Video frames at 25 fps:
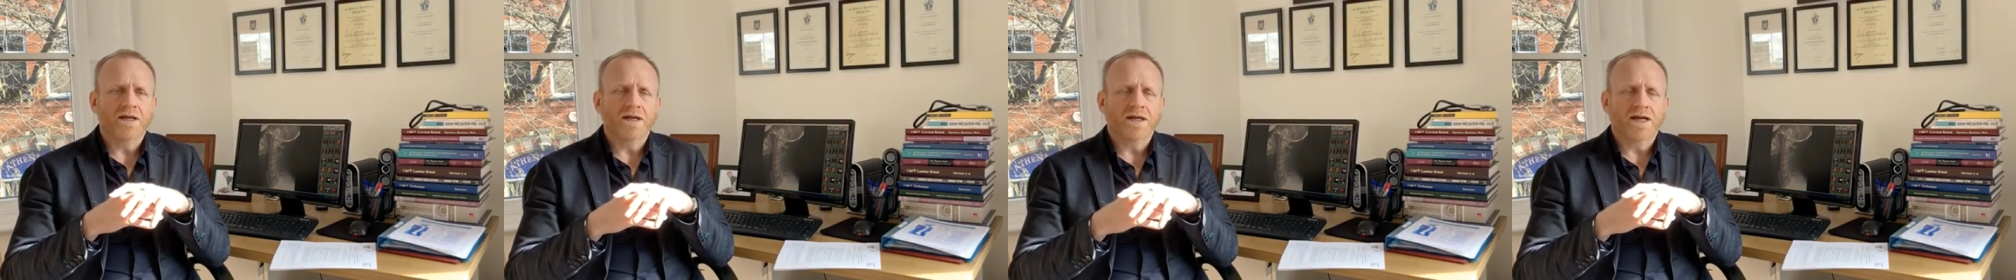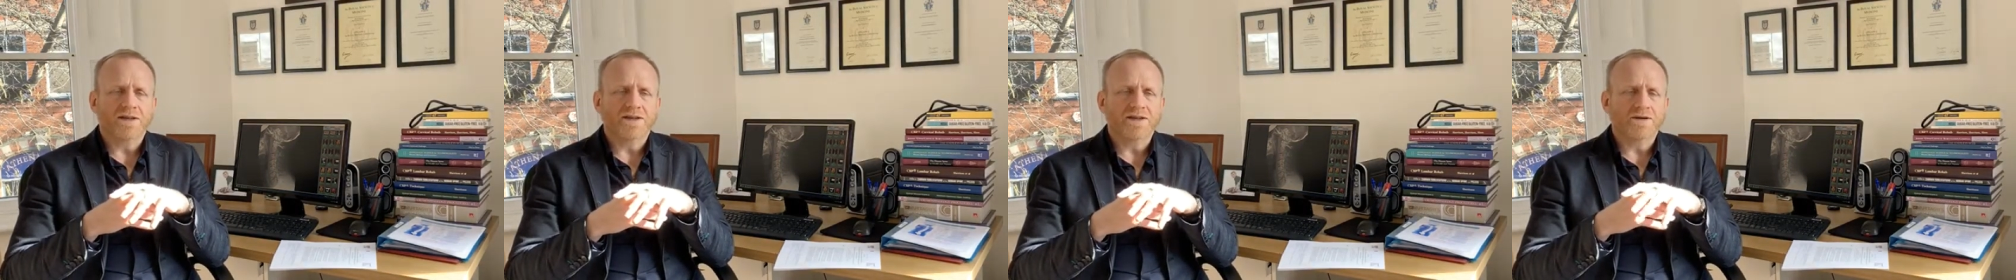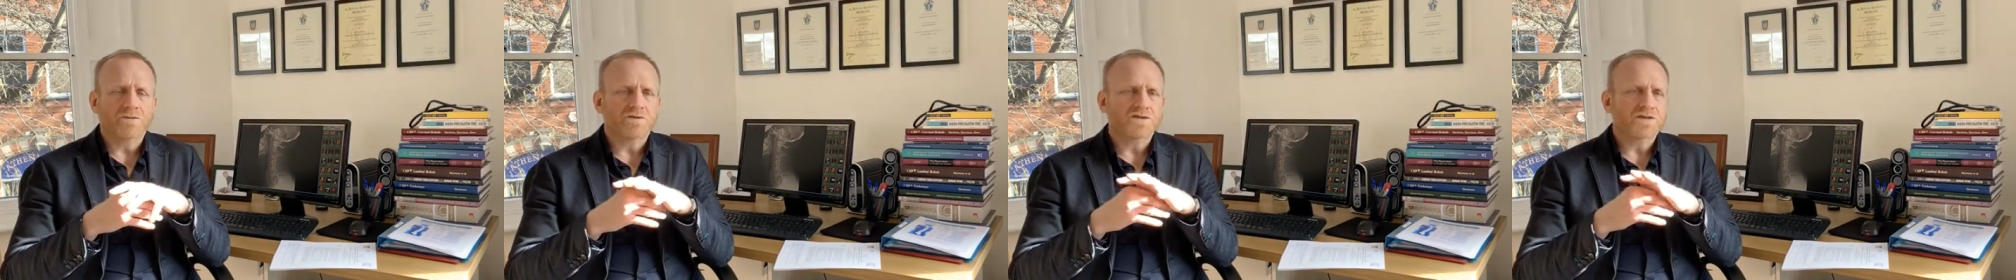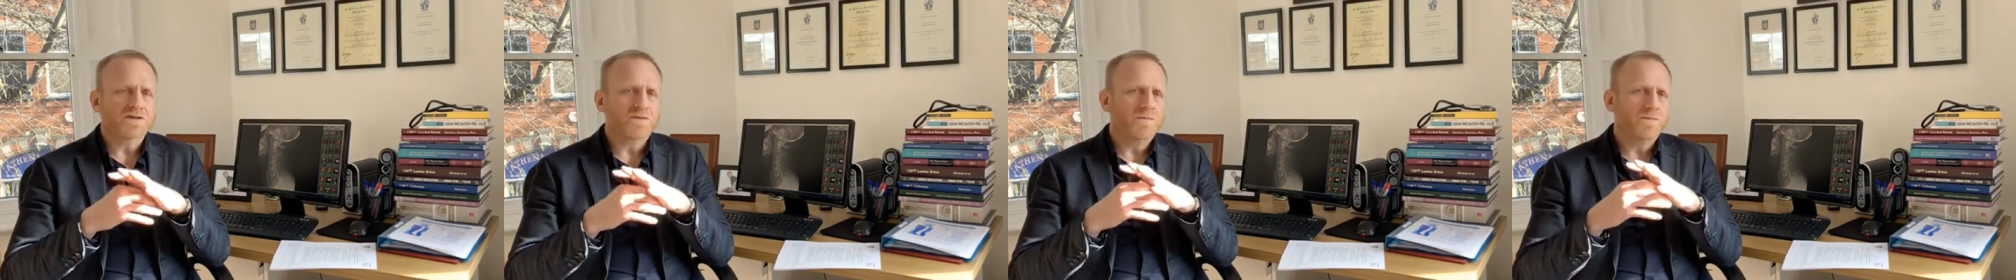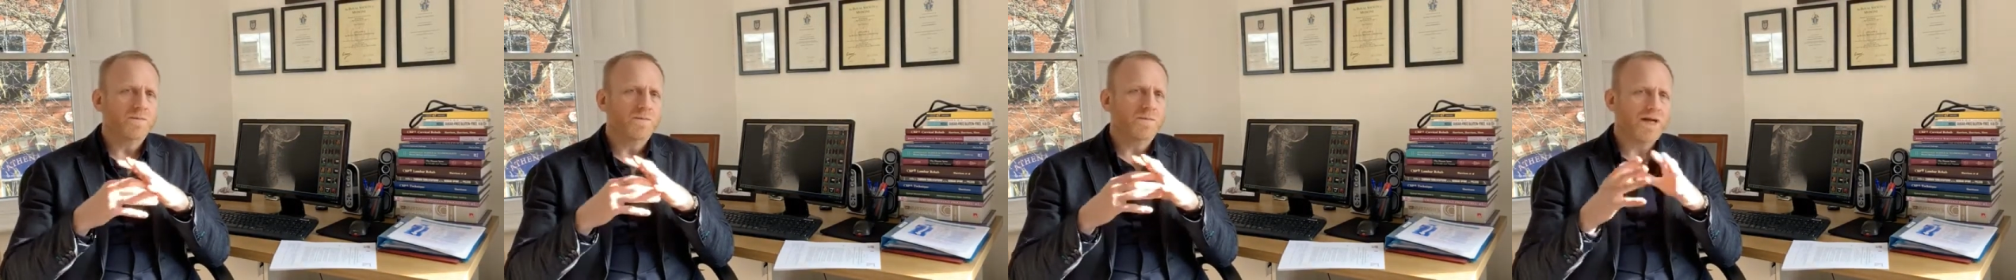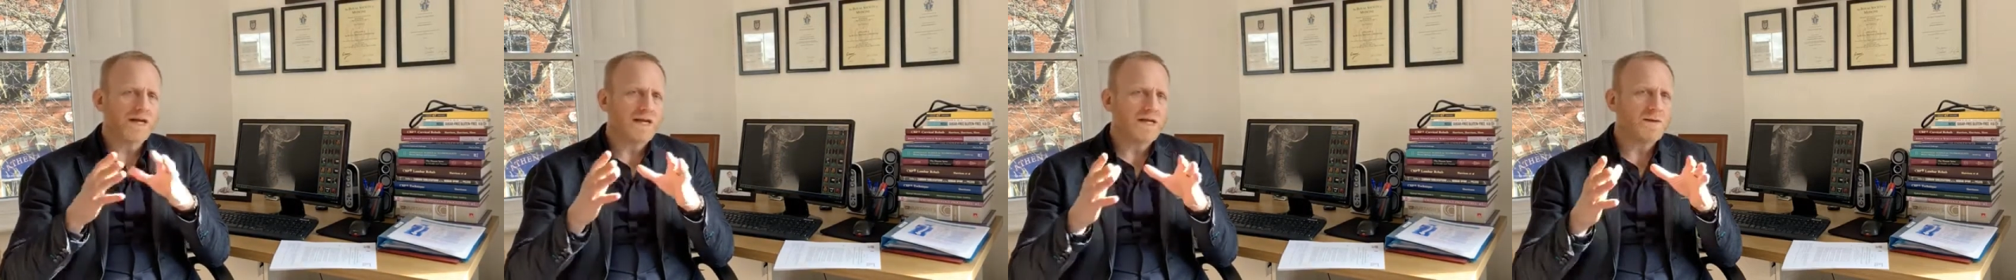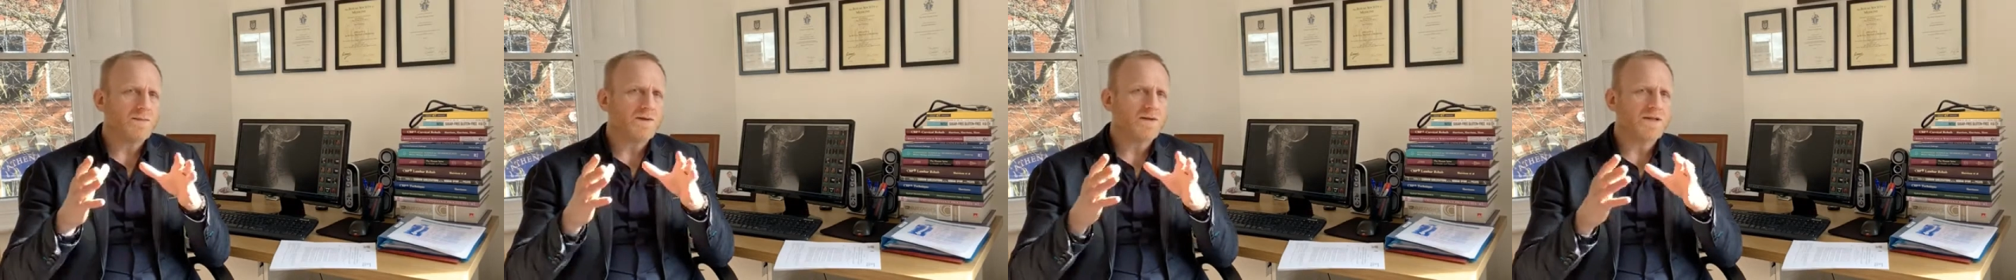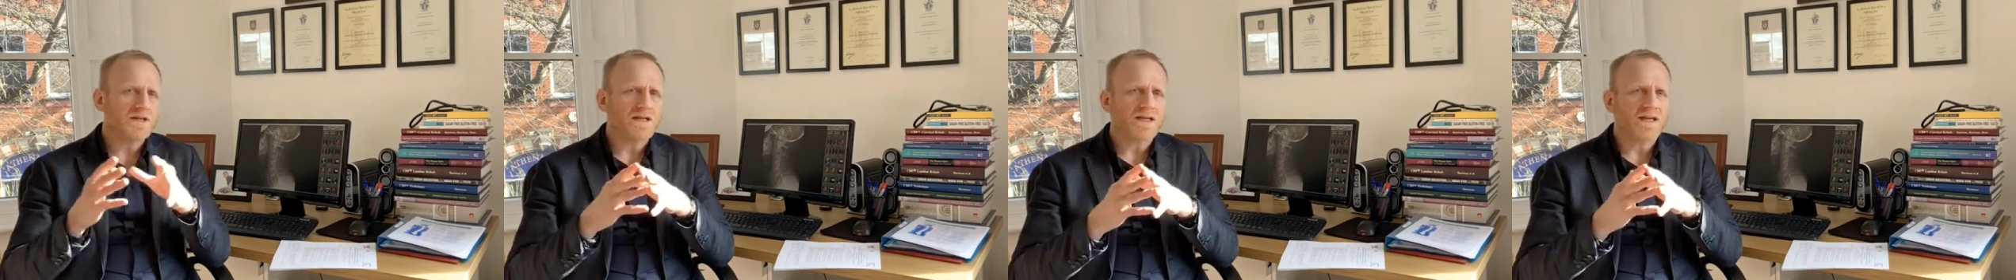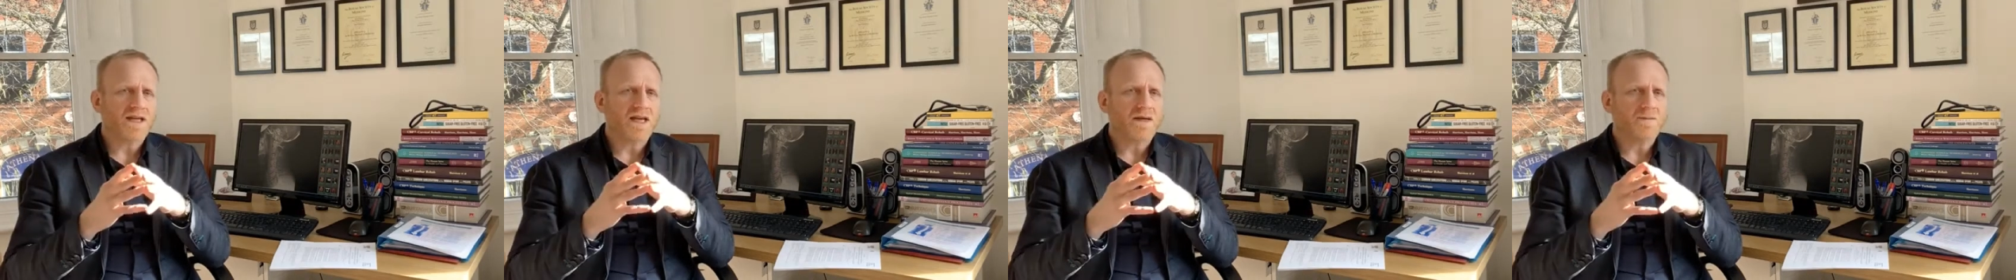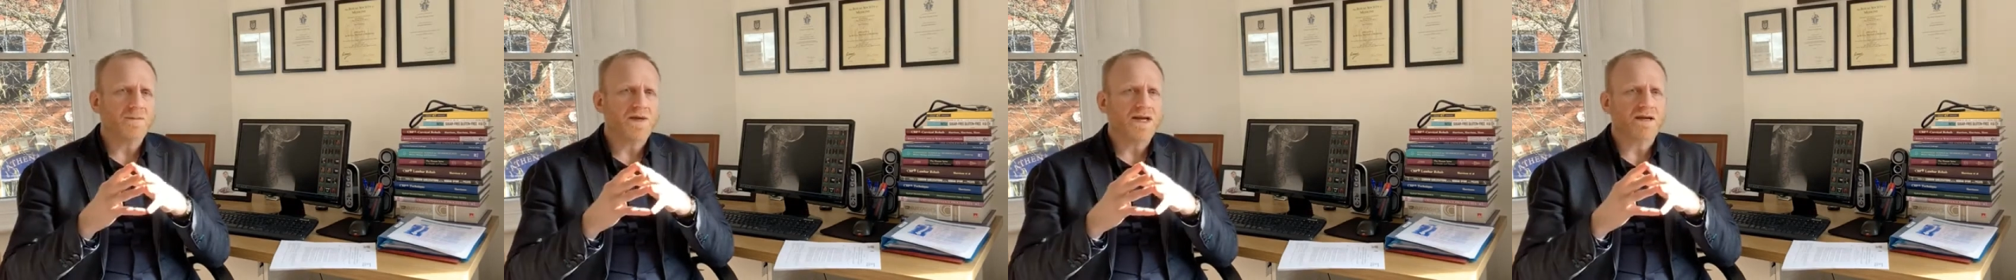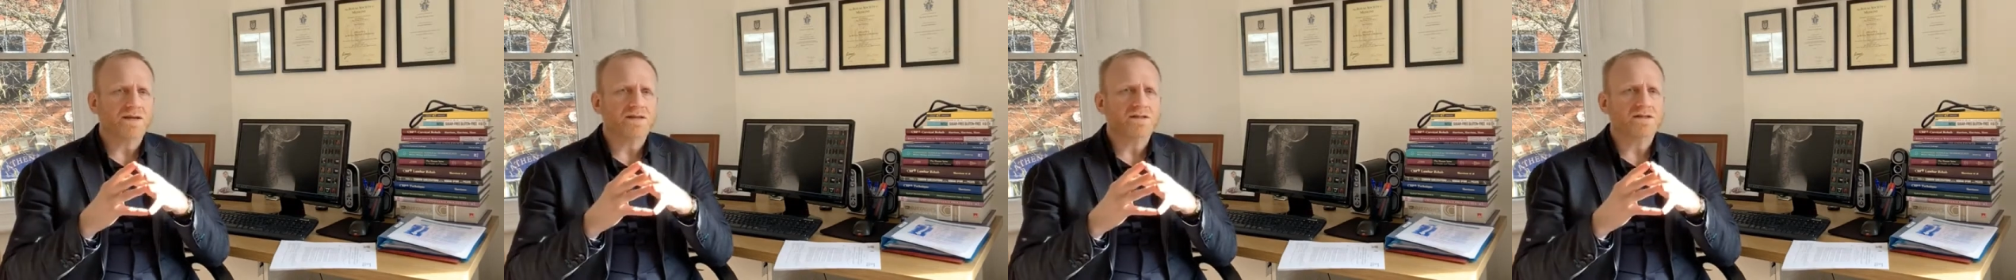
And there was a paper that came out